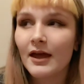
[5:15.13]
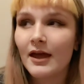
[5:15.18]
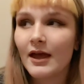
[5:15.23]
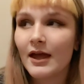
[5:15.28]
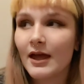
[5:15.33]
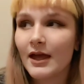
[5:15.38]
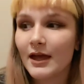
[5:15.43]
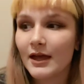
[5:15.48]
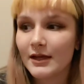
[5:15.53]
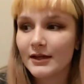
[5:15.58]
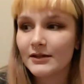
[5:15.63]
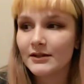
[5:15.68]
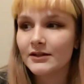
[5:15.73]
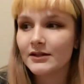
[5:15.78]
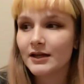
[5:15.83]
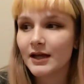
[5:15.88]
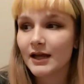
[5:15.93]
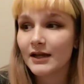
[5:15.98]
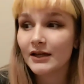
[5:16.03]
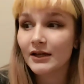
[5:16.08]
and
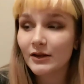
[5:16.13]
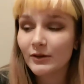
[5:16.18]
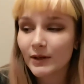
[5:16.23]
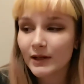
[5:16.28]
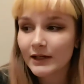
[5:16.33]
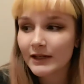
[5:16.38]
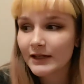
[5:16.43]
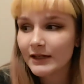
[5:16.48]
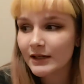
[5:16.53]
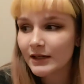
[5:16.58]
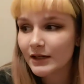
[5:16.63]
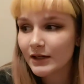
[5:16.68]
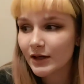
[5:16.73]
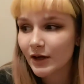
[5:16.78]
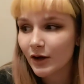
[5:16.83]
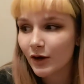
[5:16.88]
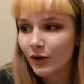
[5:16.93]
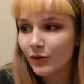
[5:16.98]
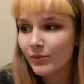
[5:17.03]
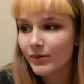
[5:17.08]
I knew I needed to
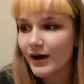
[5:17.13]
go,